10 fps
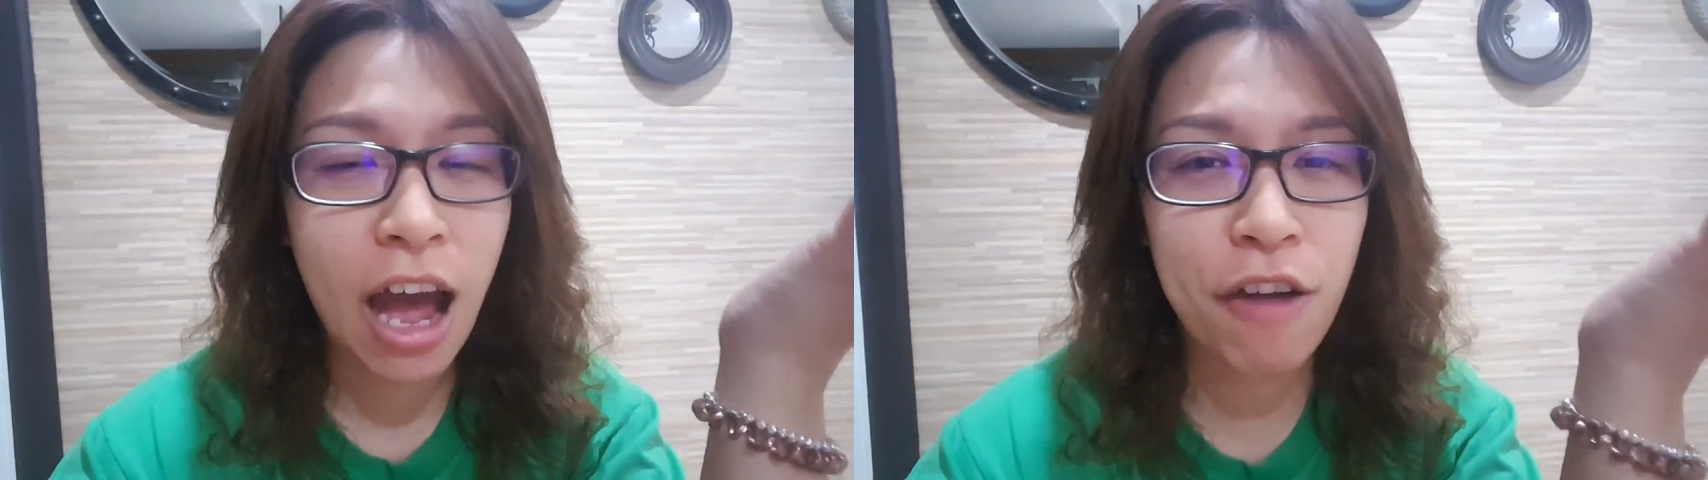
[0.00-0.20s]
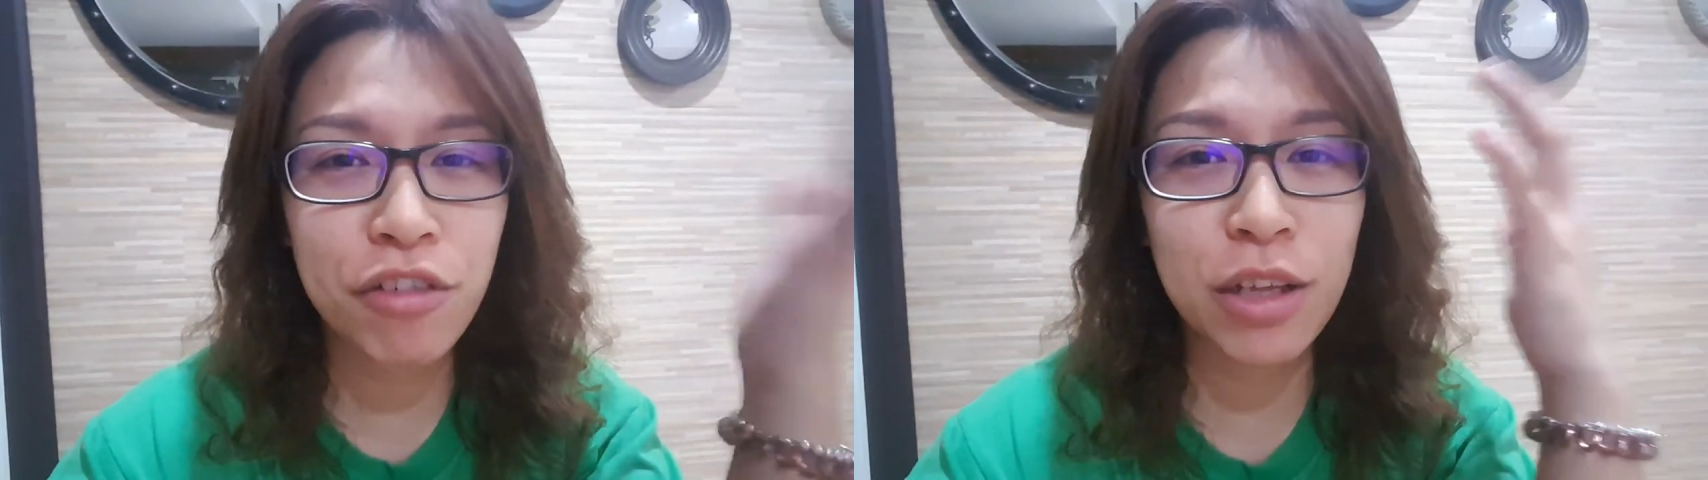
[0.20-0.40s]

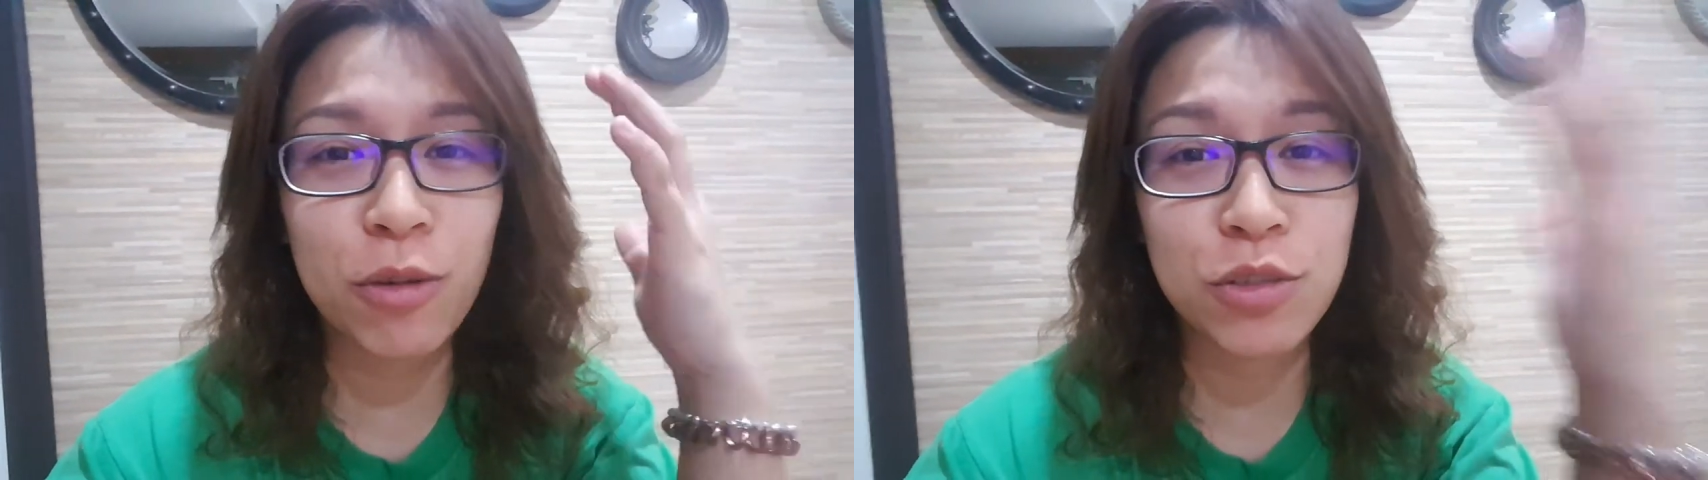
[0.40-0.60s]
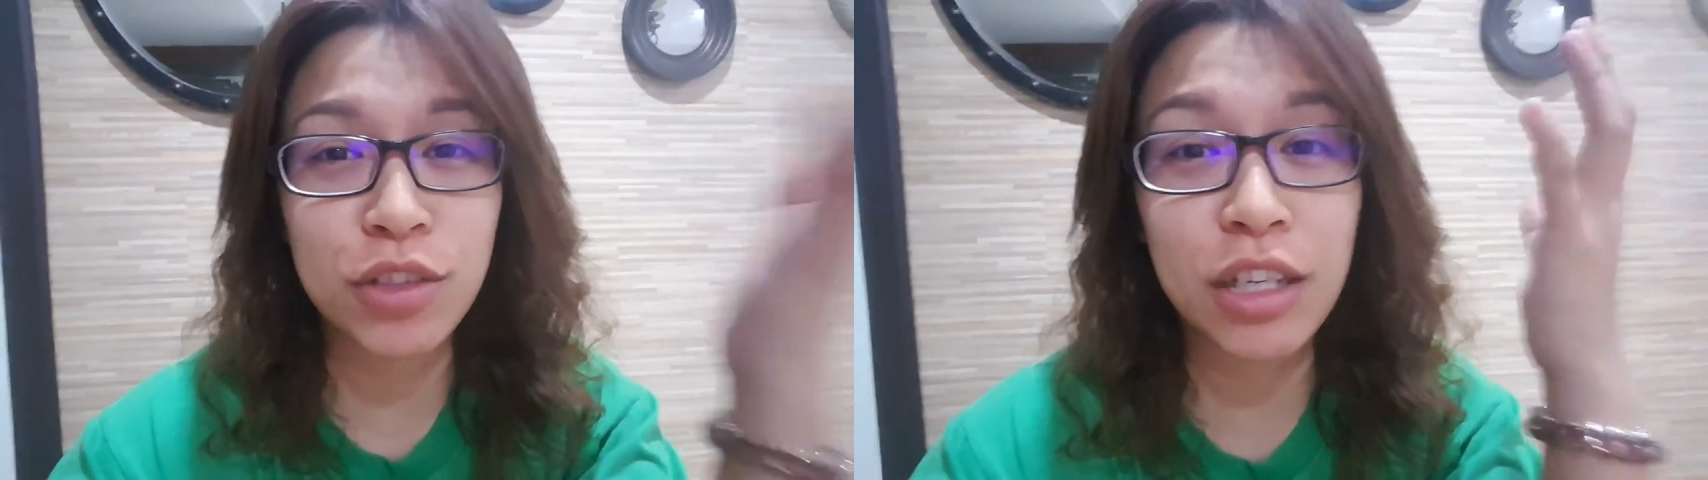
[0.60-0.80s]
Everything
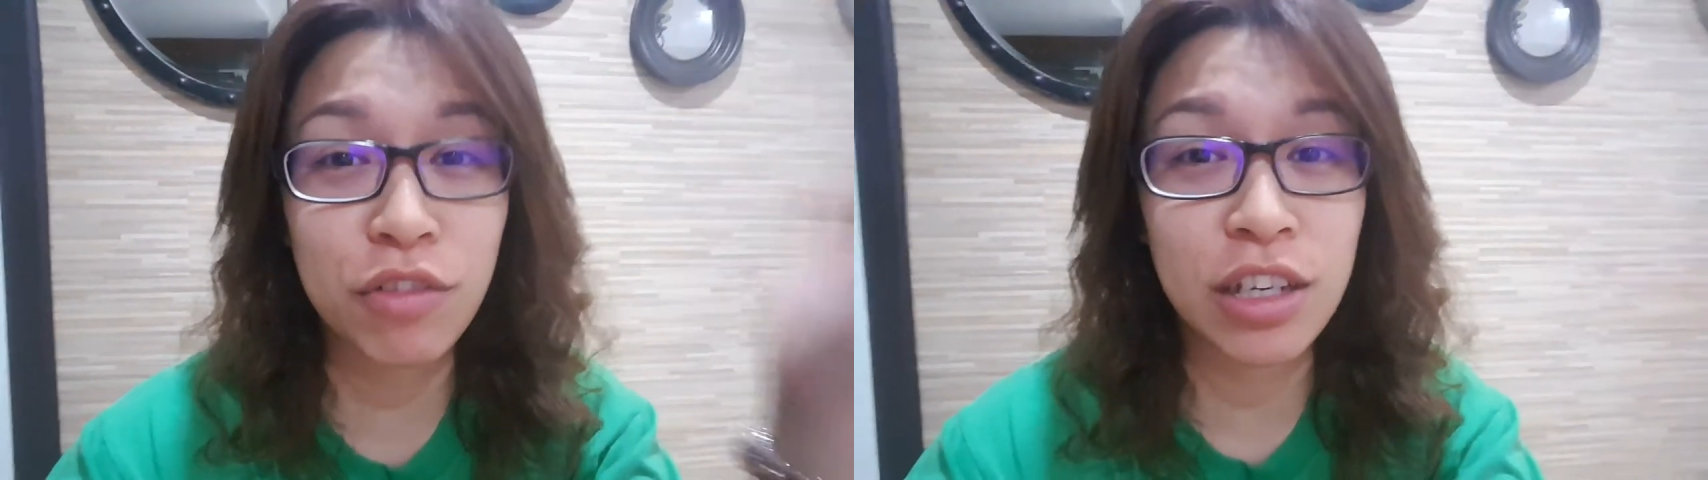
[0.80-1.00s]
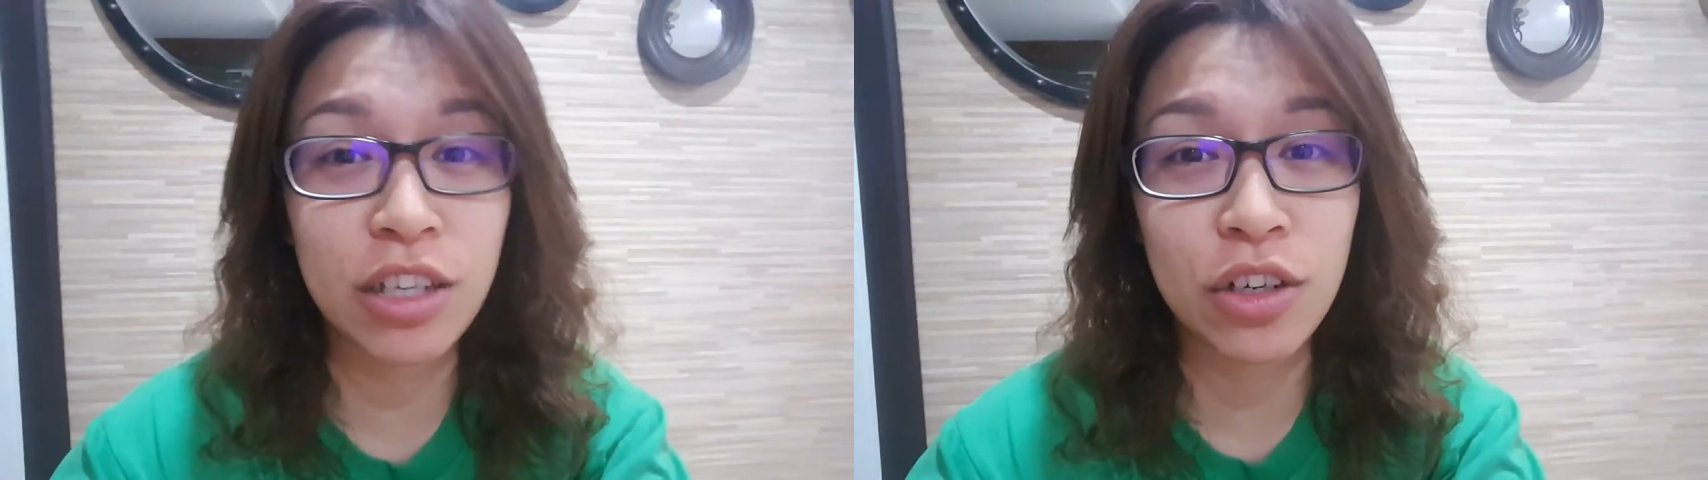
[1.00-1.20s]
was really, really